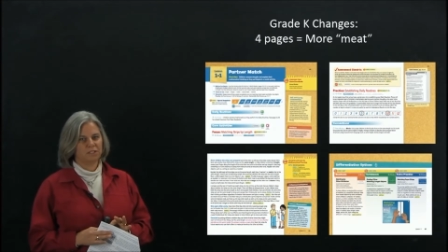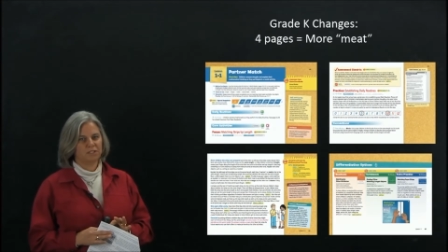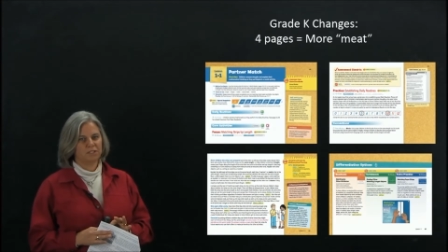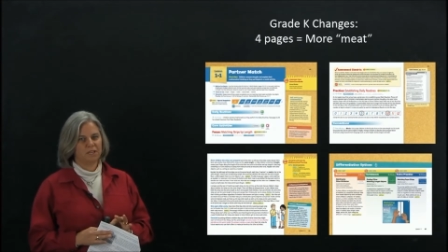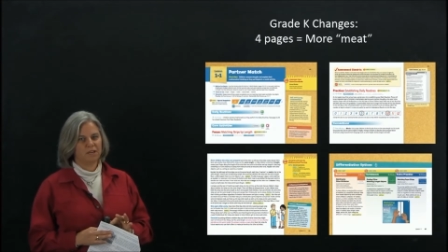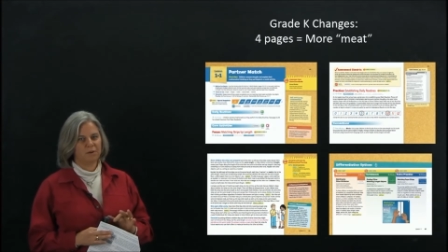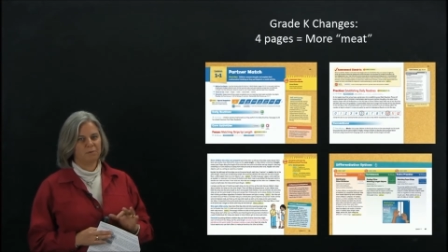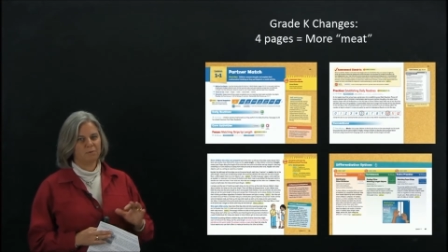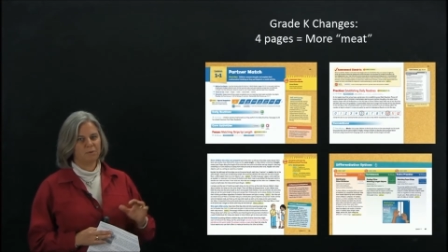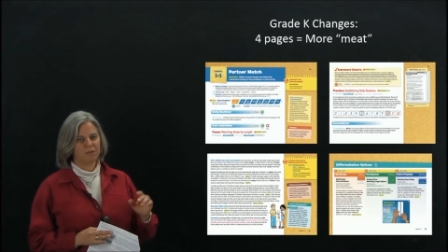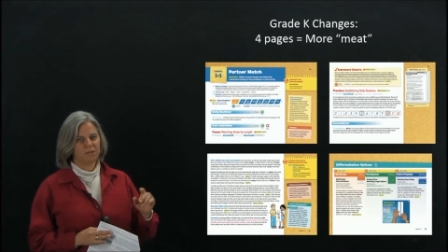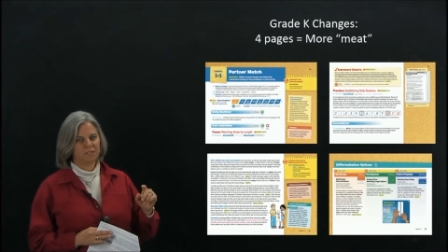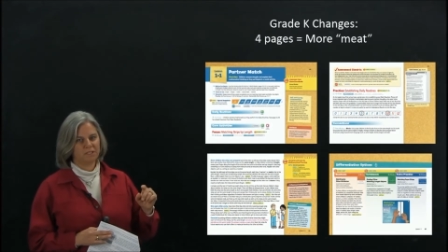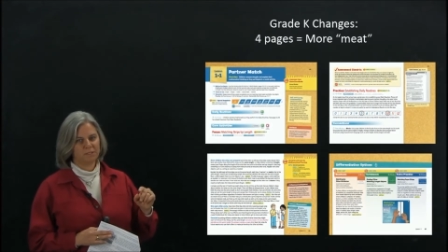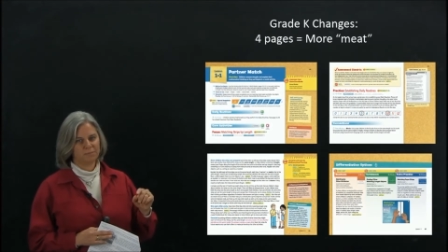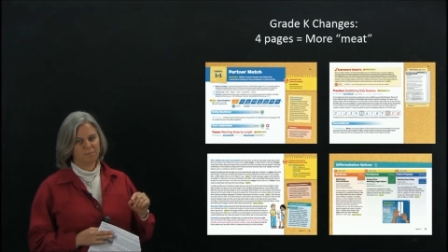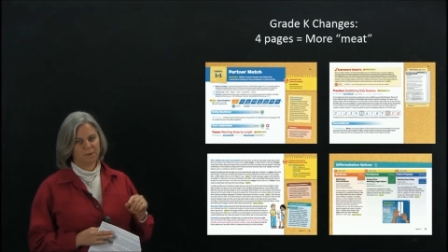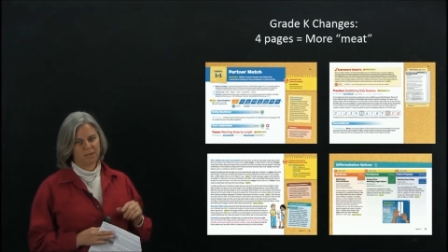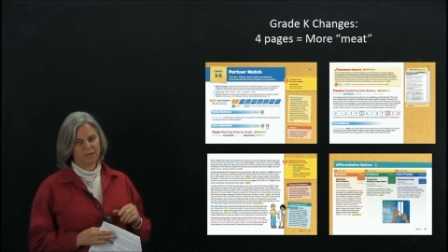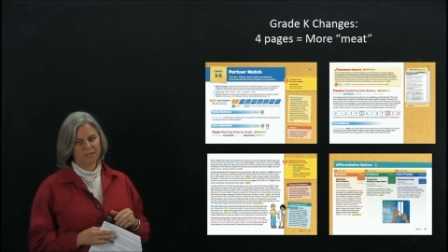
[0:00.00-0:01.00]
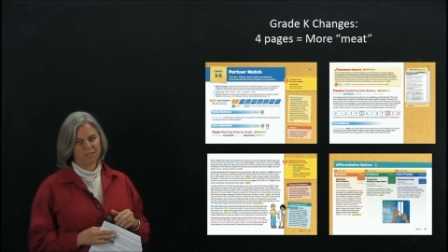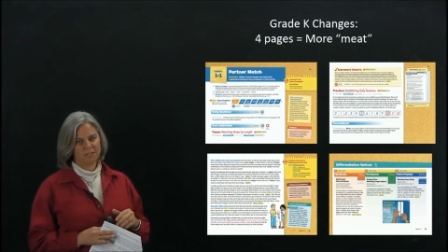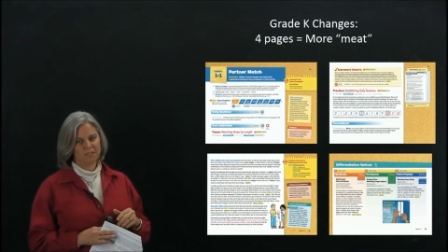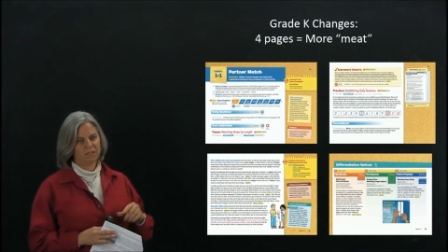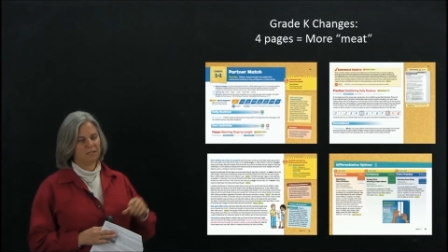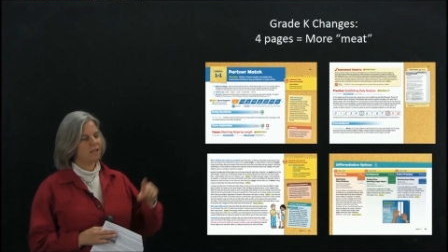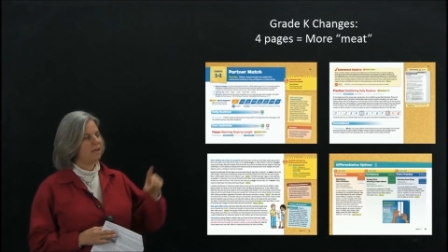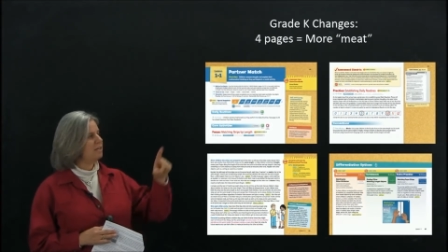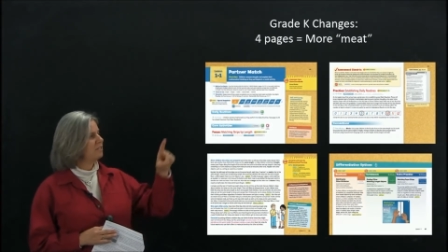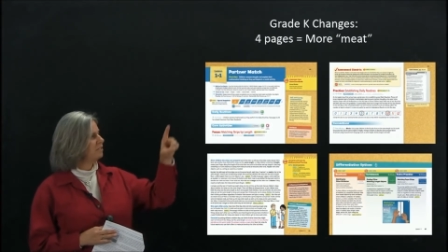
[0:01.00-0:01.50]
is that we expanded
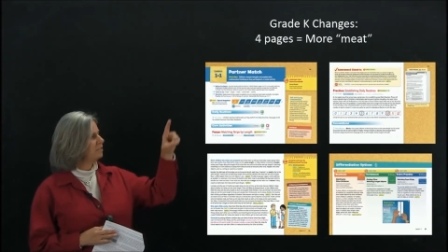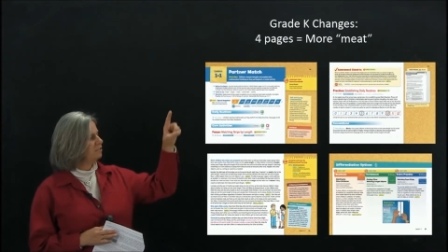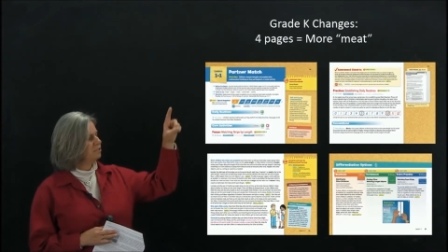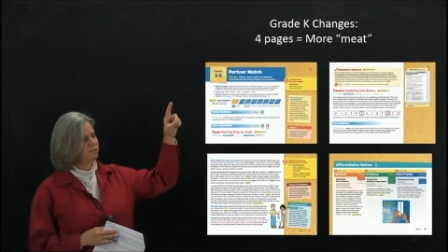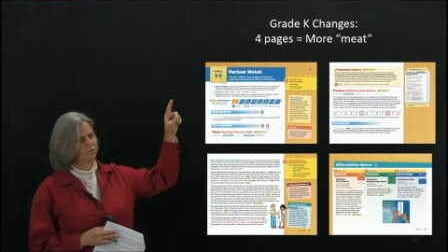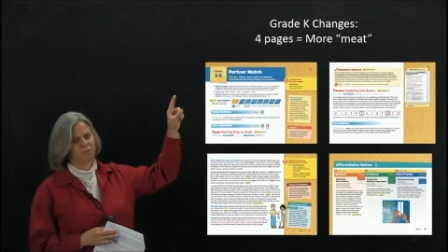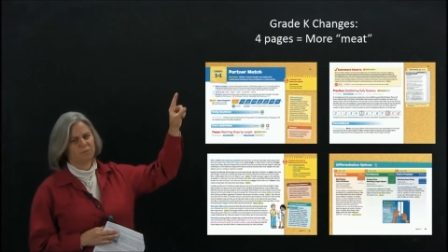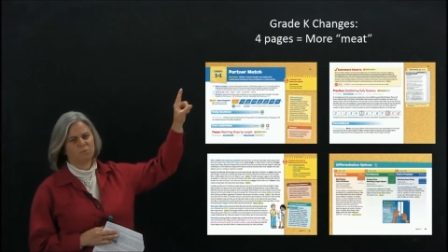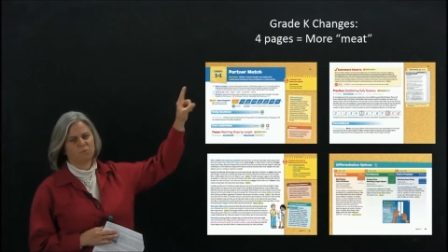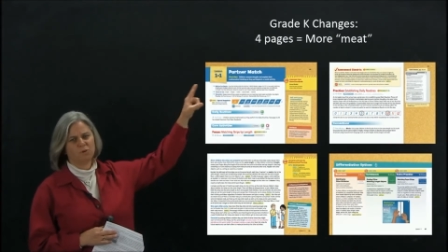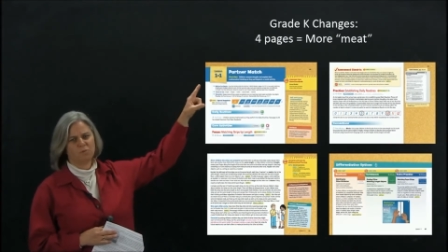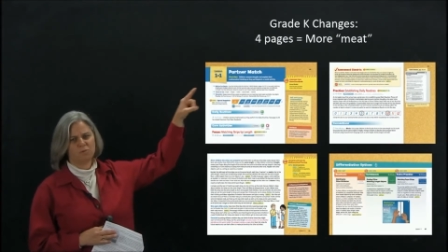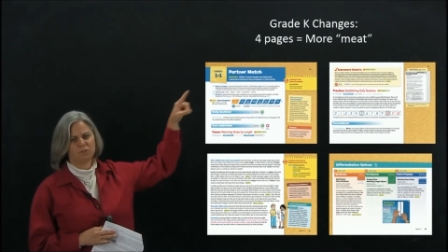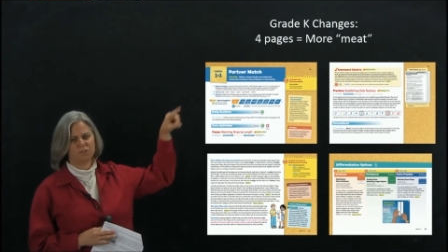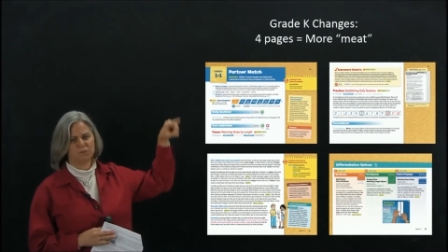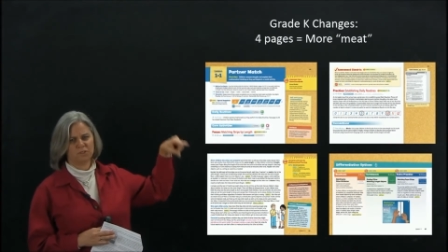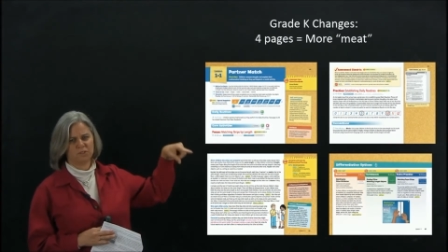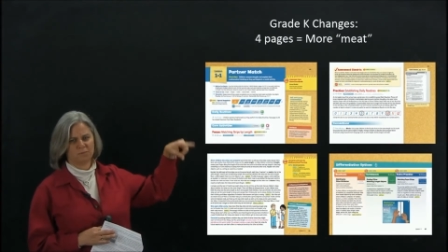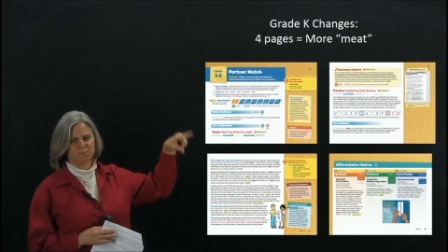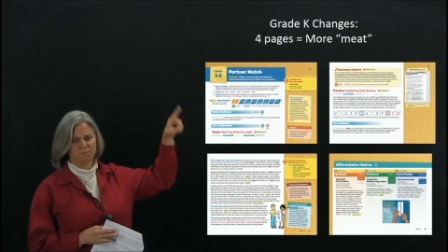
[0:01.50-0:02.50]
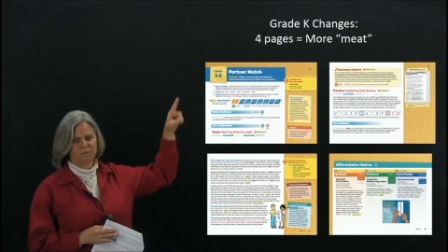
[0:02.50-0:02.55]
the lessons from what was